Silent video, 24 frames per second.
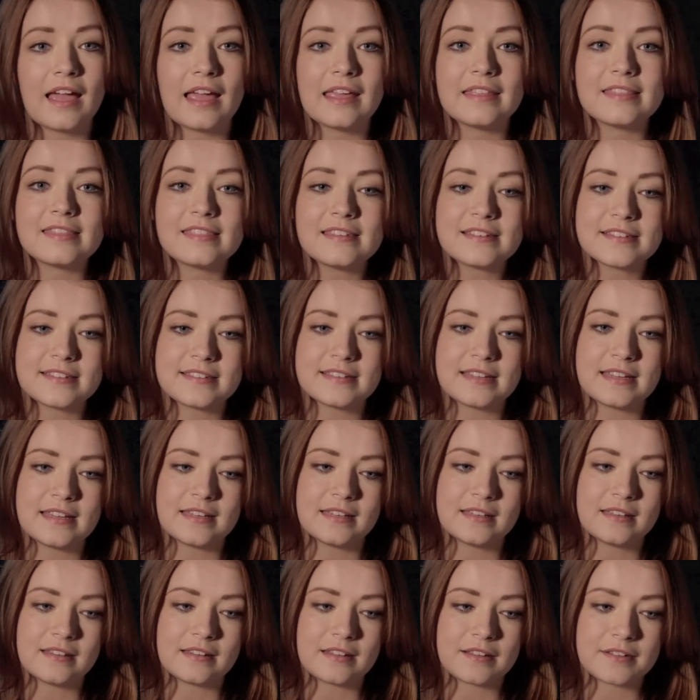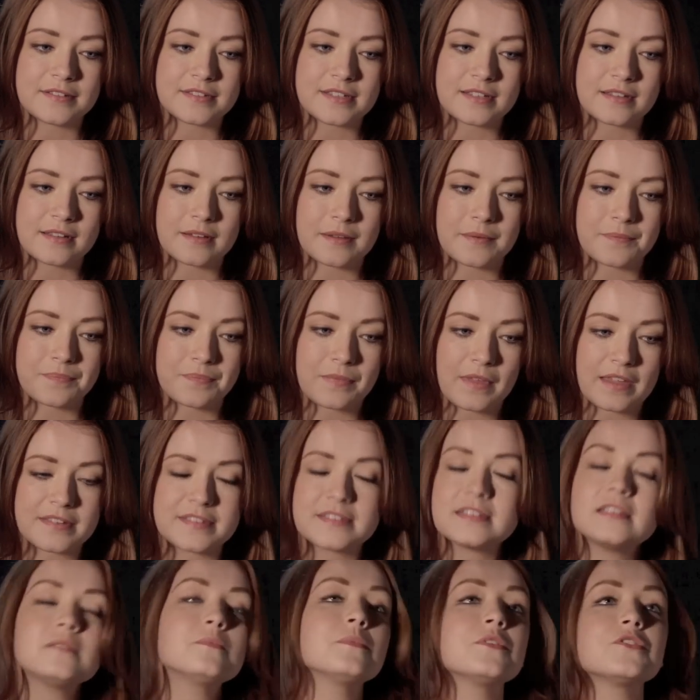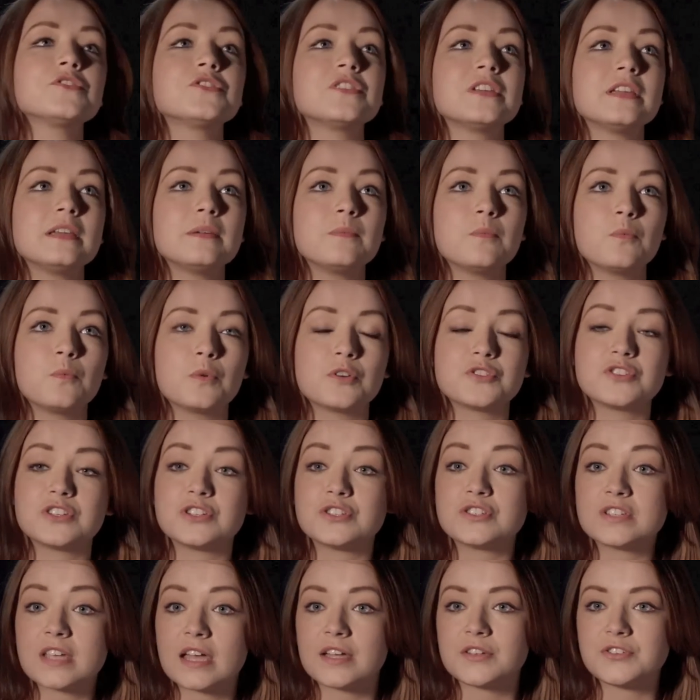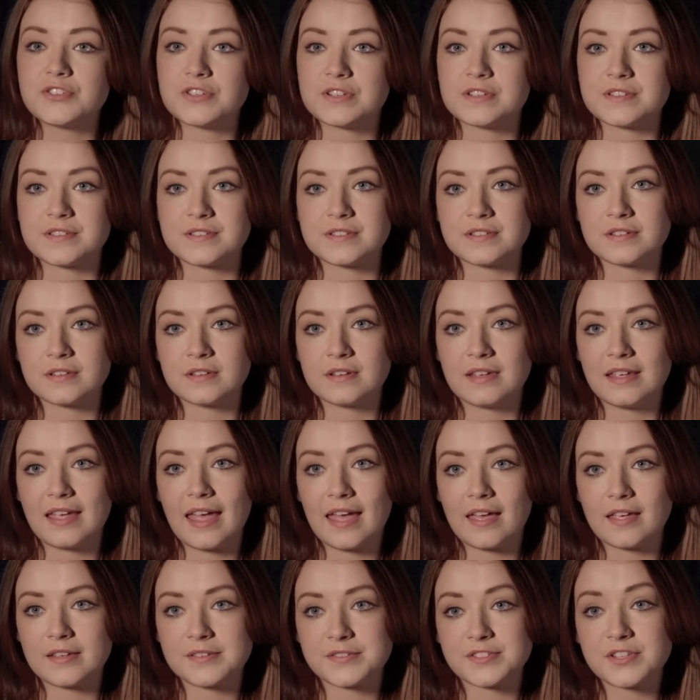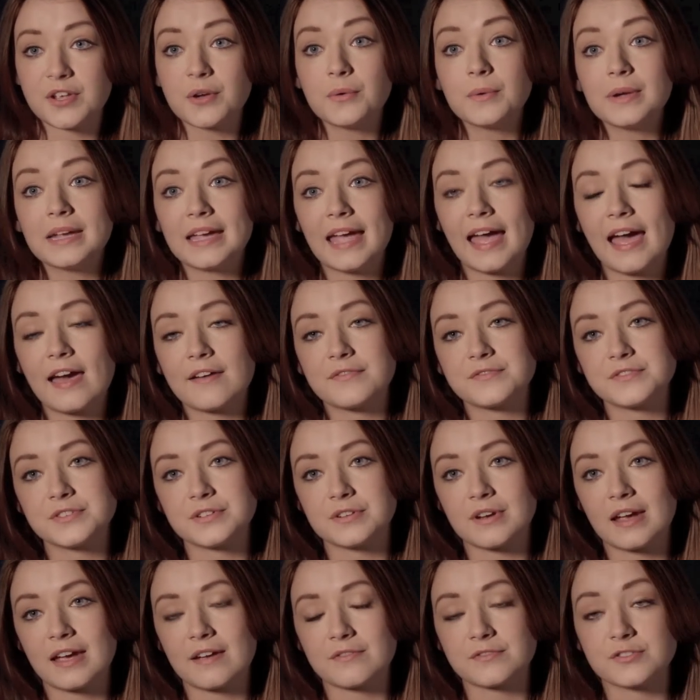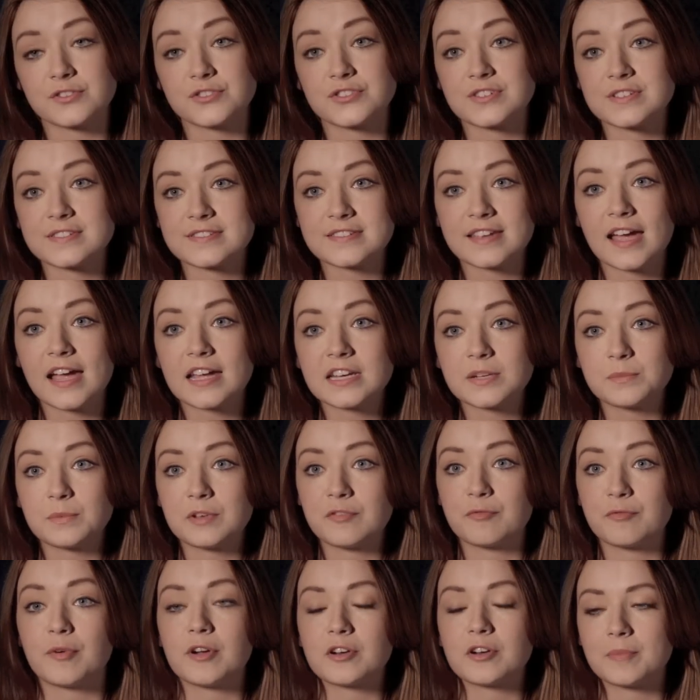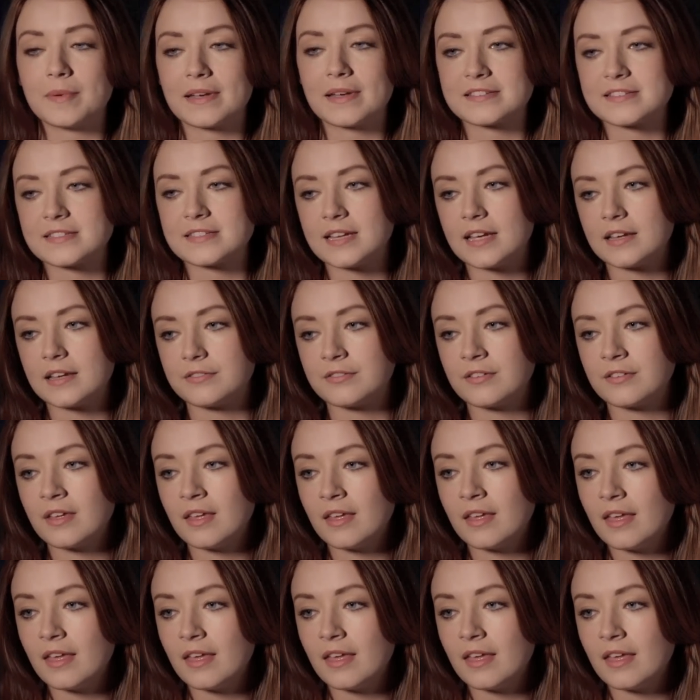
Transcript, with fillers: In this scene, there's a, a scene where she where she touches Zoe after after she's died and we've brought her back to life.